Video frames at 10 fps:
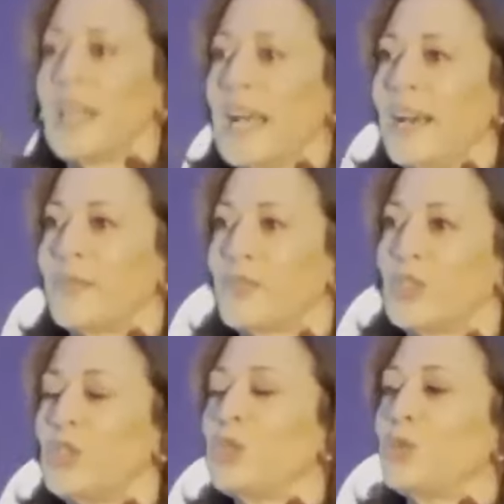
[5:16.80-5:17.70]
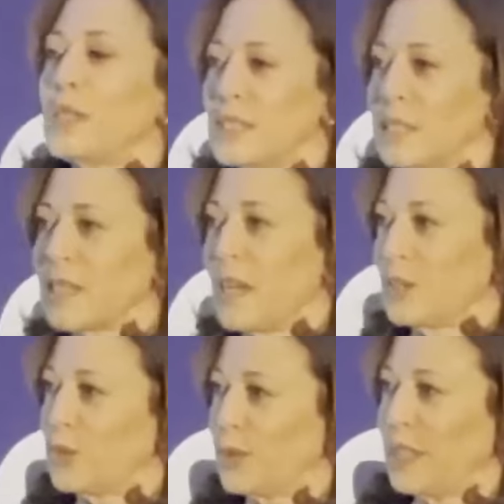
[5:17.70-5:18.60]
have to do as a
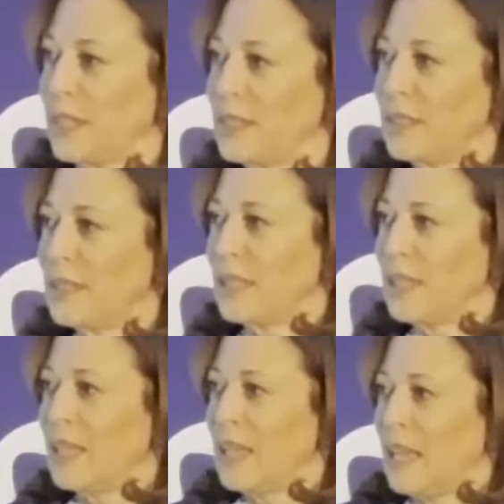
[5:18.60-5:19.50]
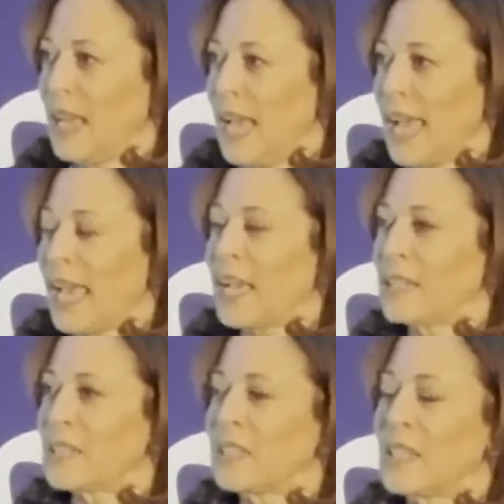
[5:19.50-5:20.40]
country.
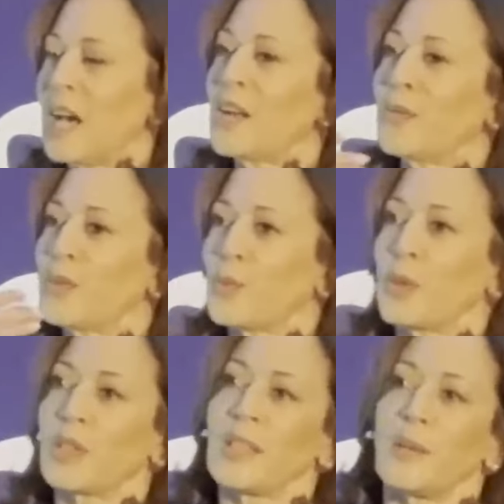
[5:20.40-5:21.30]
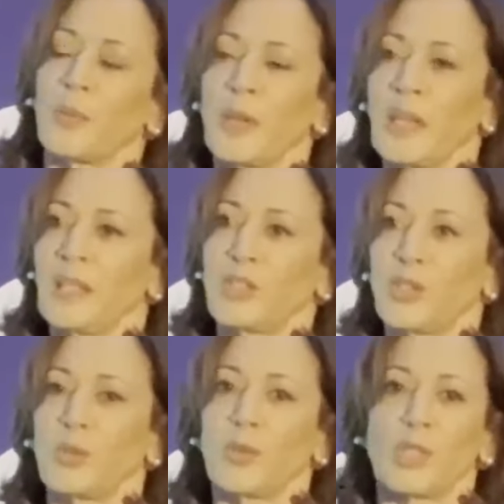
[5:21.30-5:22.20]
And a lot of the work that we each
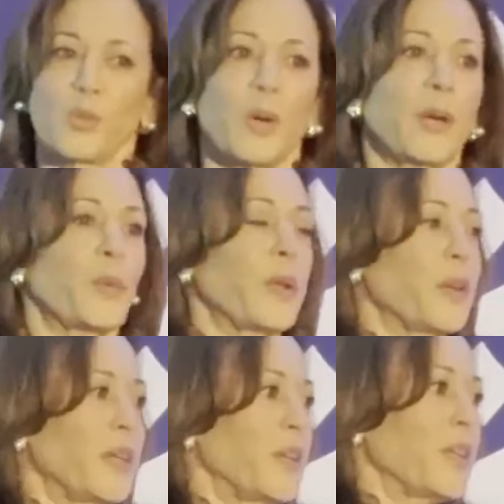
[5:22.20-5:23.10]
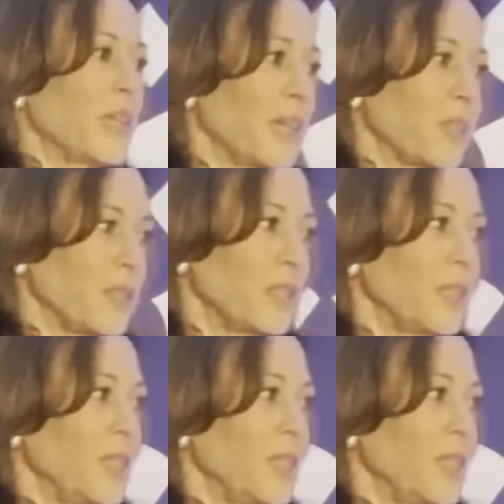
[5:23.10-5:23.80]
do, which is why we are here together,